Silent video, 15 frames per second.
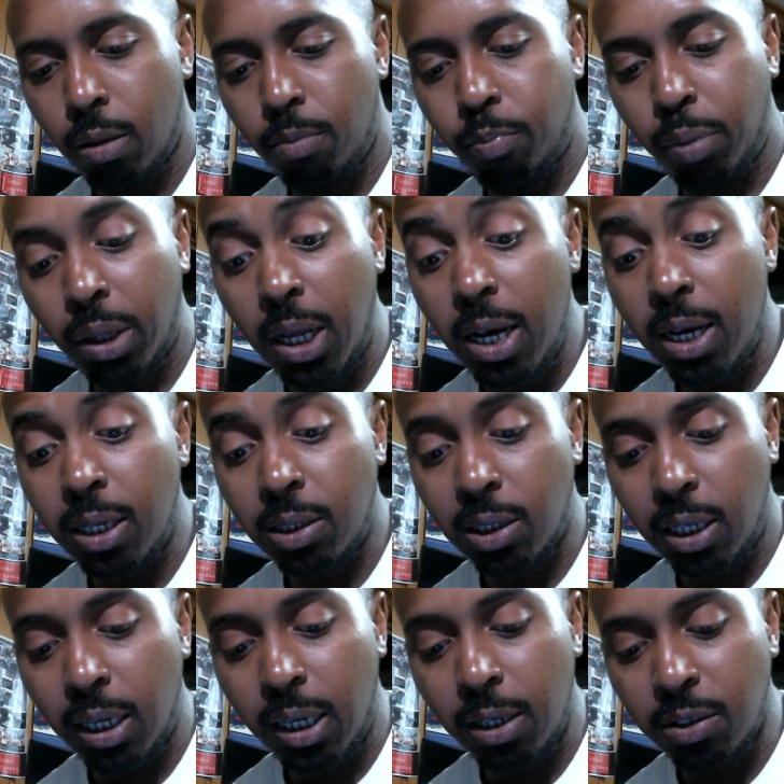plus
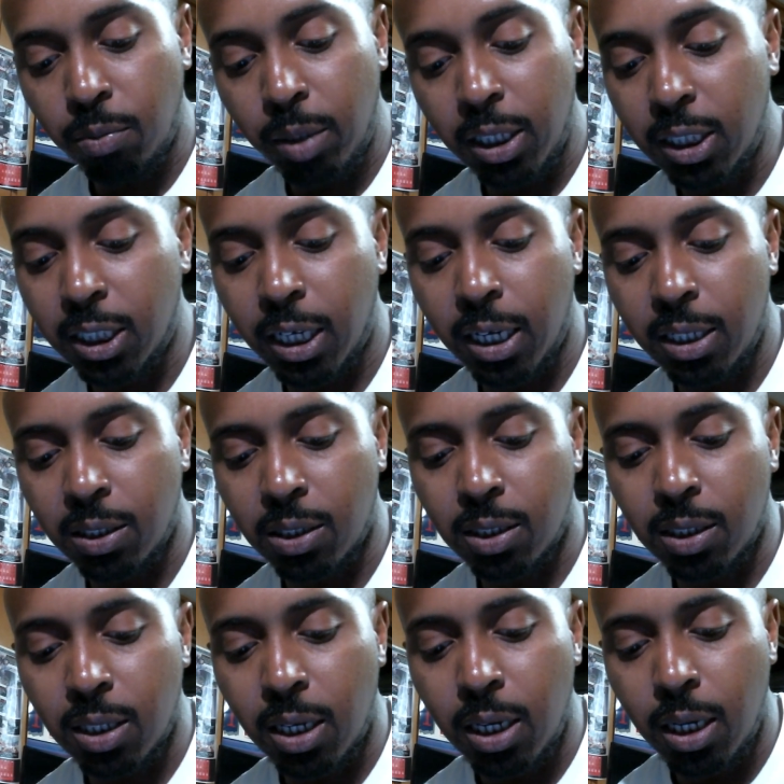it gives me a chance to
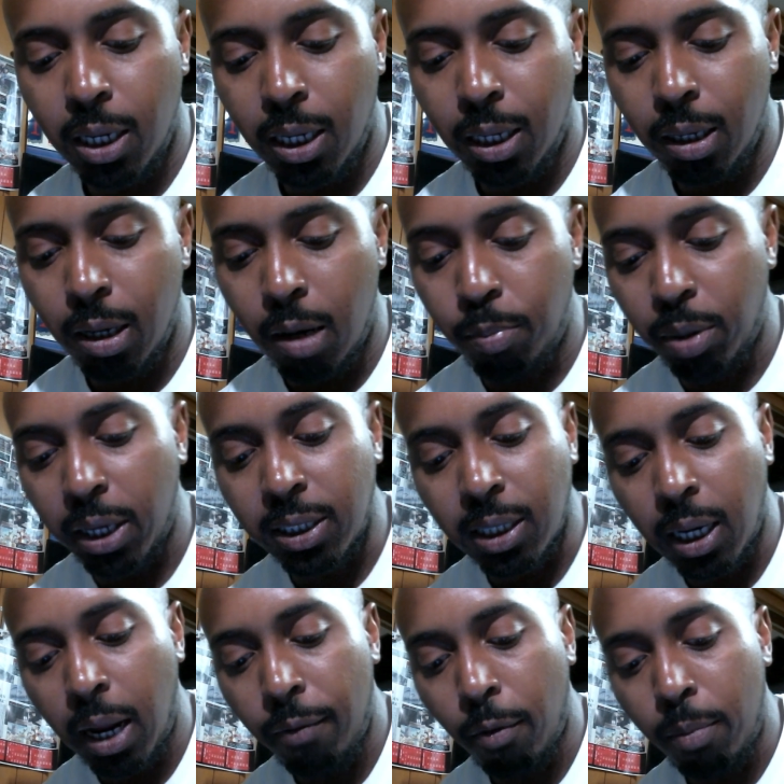see a place I
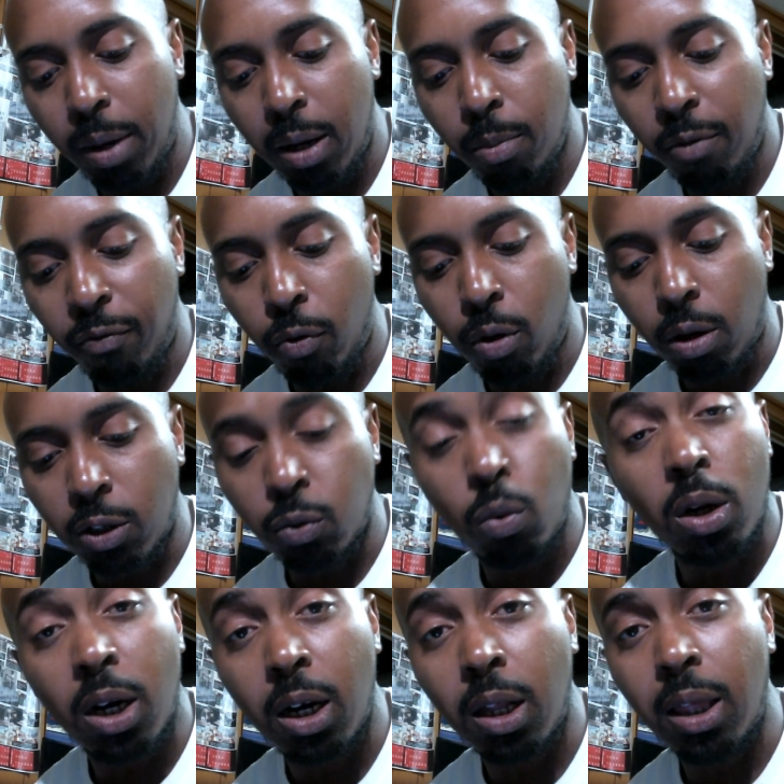never been before, because
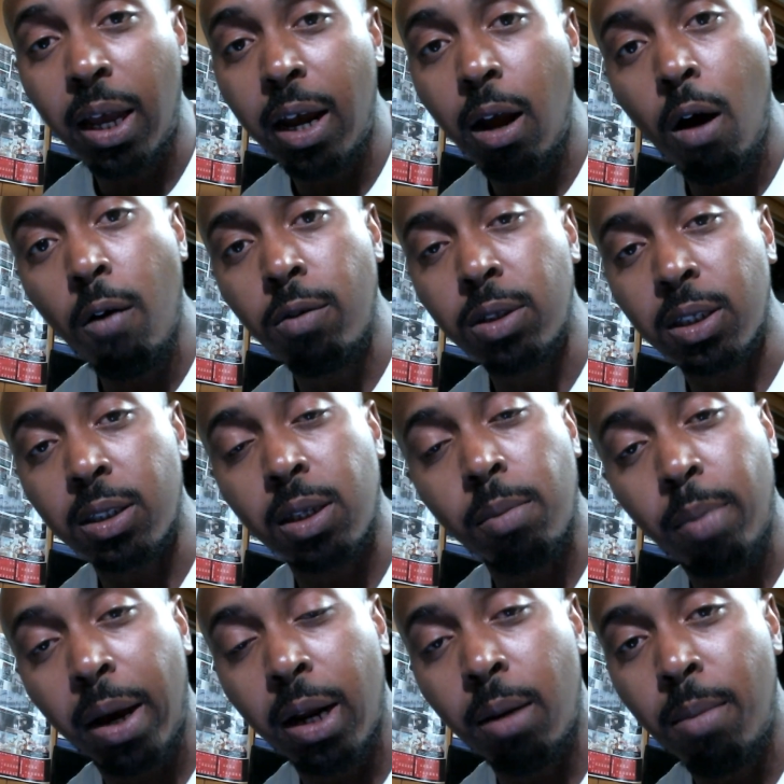one of the layovers is in
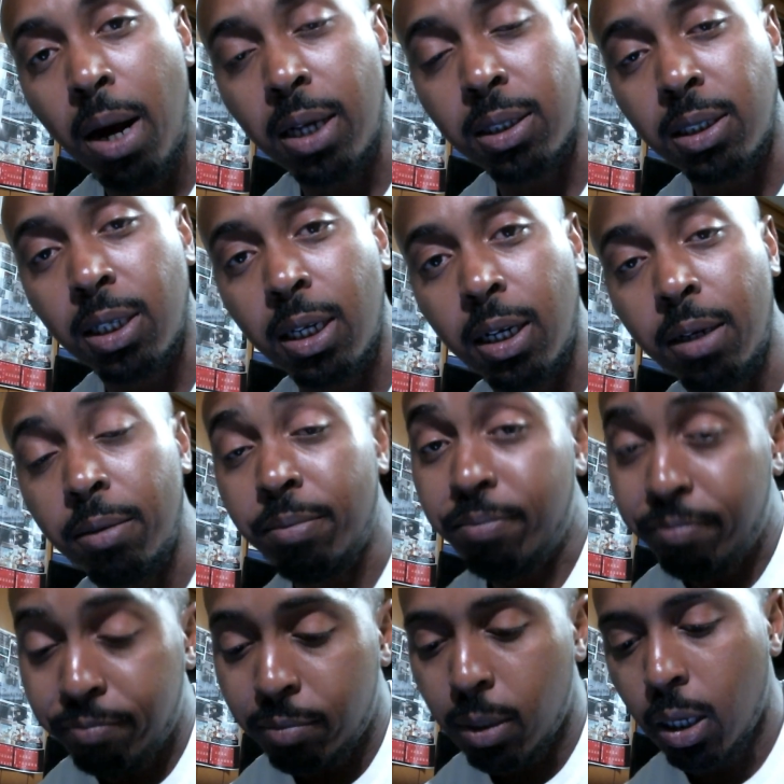Panama City,
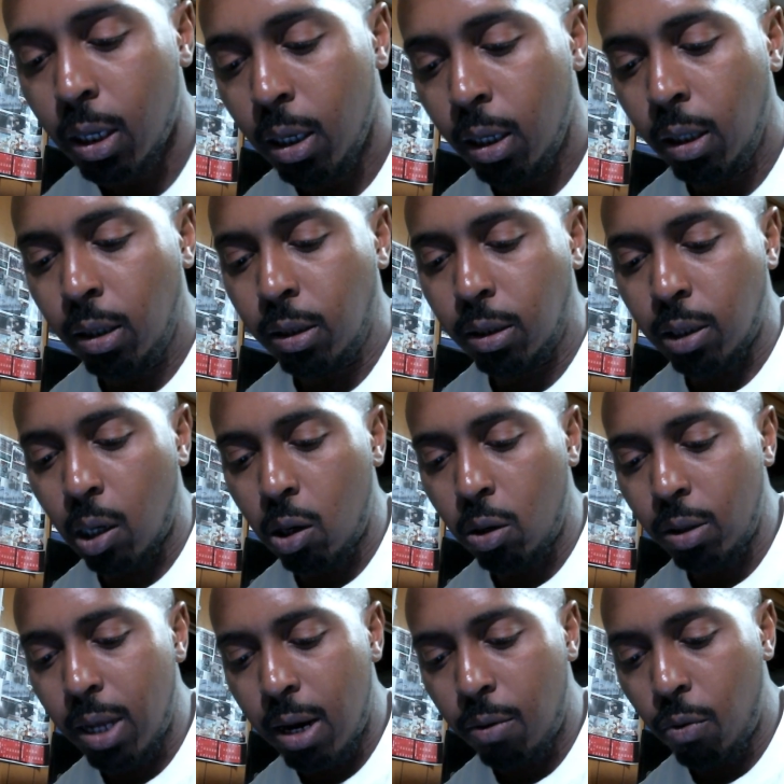so
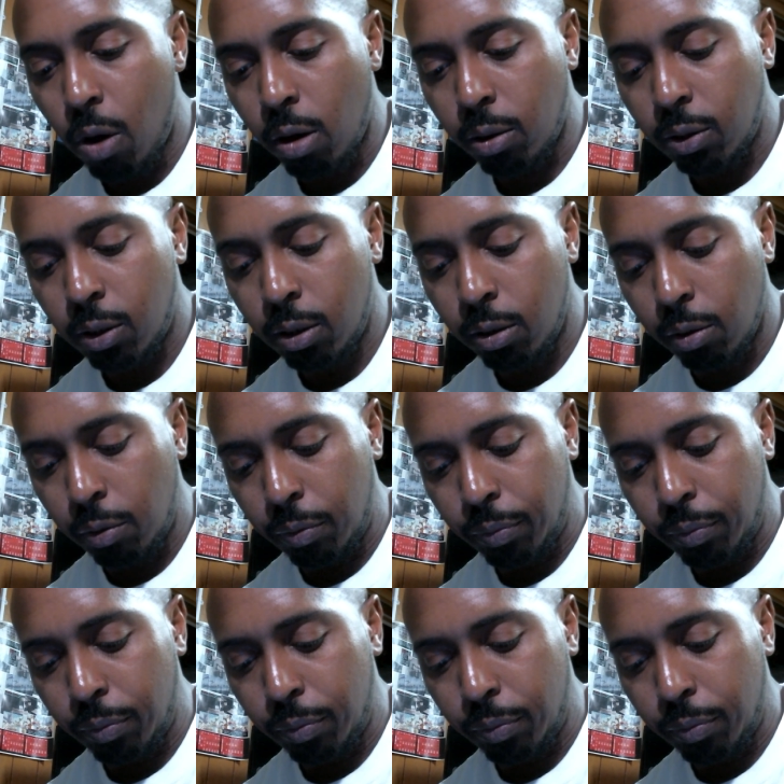that works too.